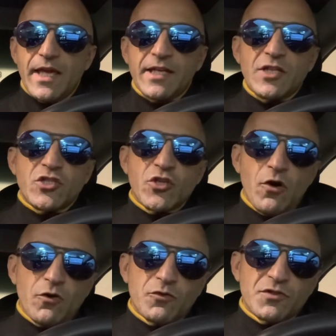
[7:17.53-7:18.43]
And it
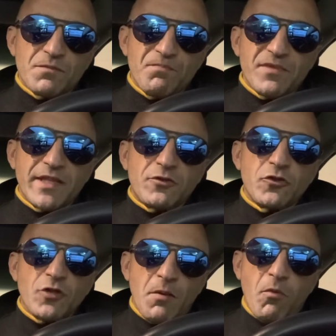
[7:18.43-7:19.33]
shows that the
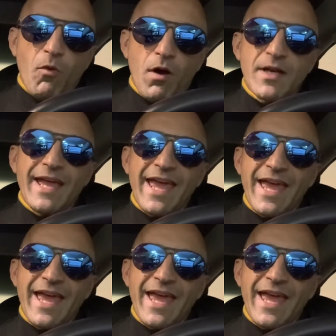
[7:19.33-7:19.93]
#1